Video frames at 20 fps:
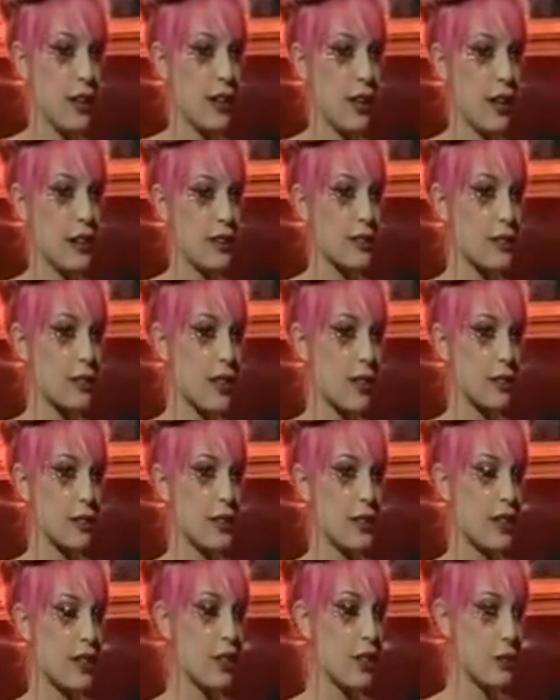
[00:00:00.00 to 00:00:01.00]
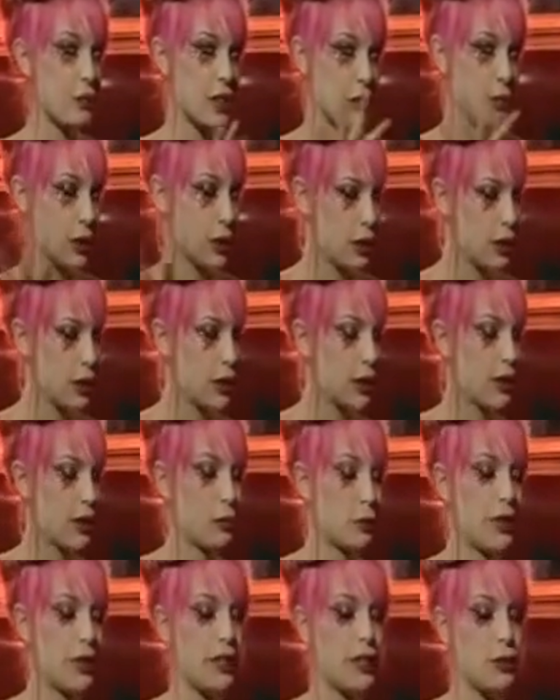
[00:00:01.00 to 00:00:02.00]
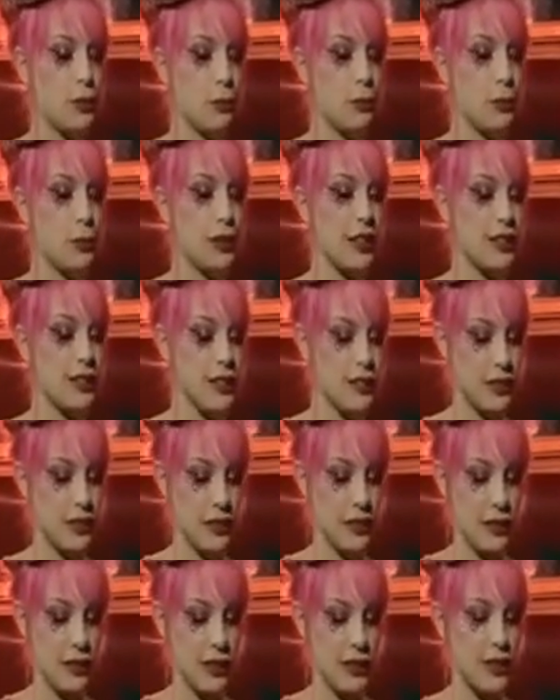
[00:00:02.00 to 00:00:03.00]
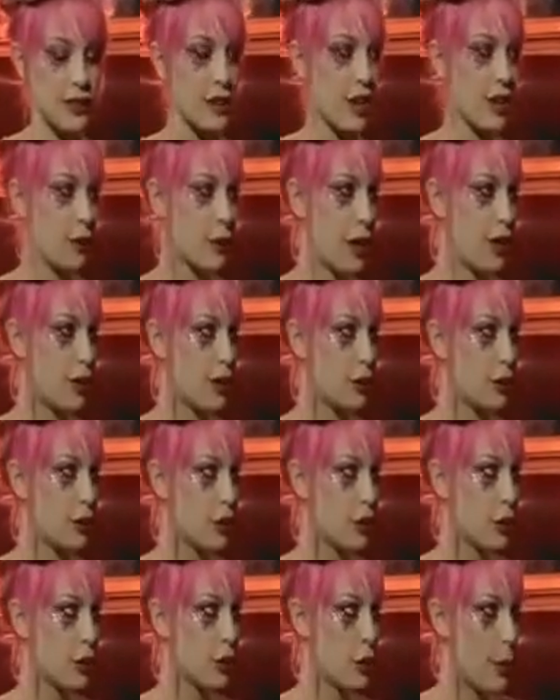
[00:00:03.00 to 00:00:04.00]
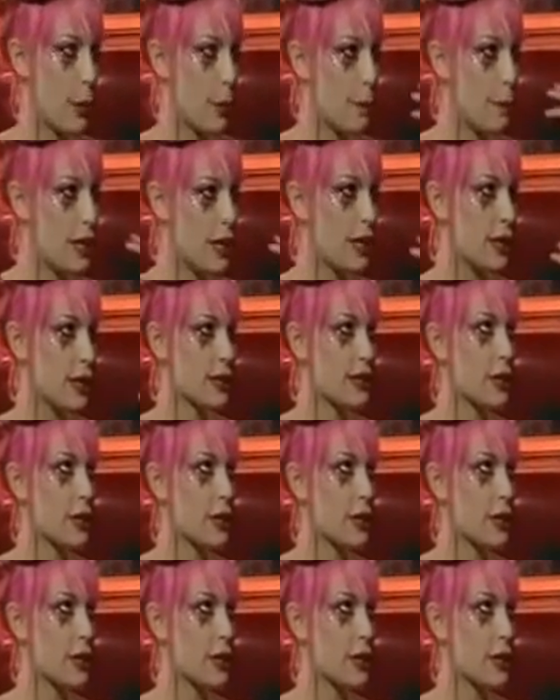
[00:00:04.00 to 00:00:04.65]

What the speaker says: I just love it. I know I'm derailing here, but because it's not about me, it's